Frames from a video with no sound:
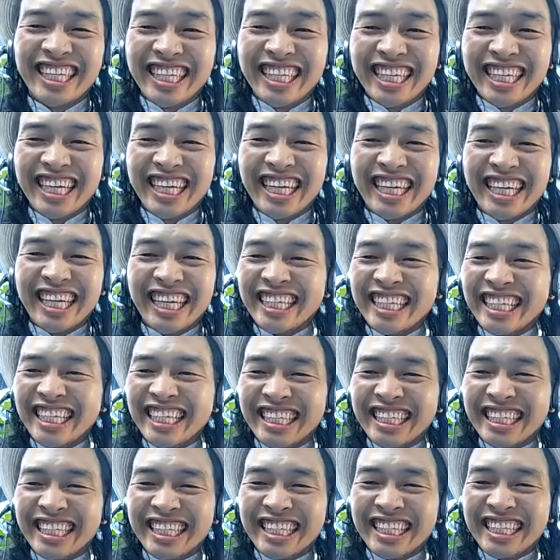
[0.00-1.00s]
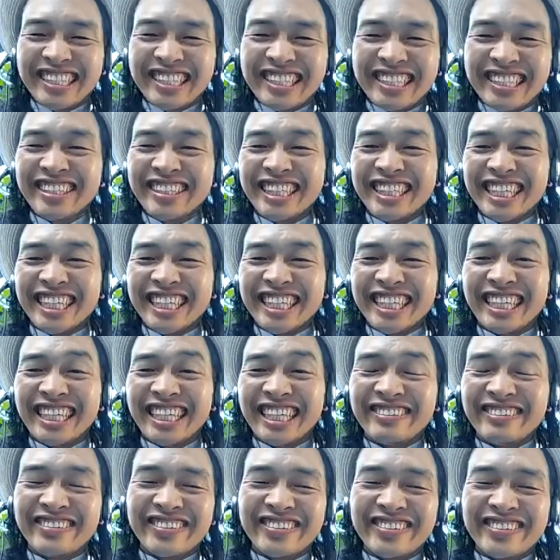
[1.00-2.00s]
And that's really the kind
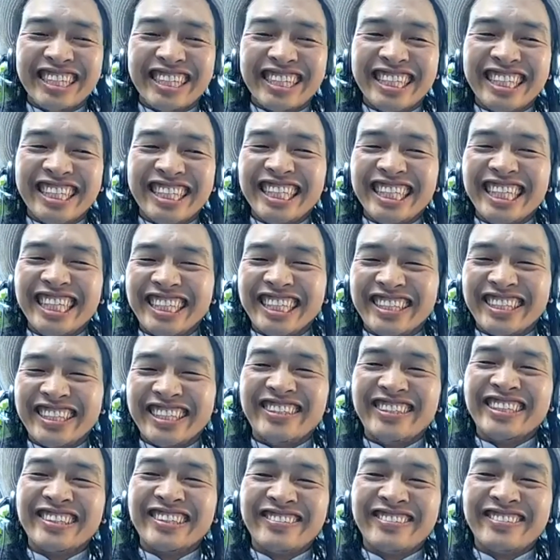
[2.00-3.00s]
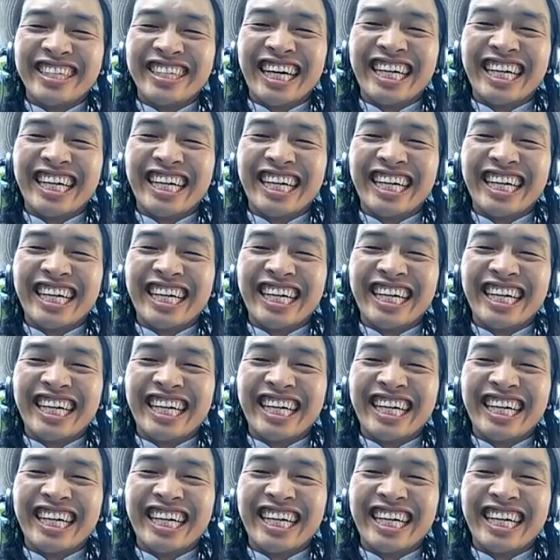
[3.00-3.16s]
of experience we got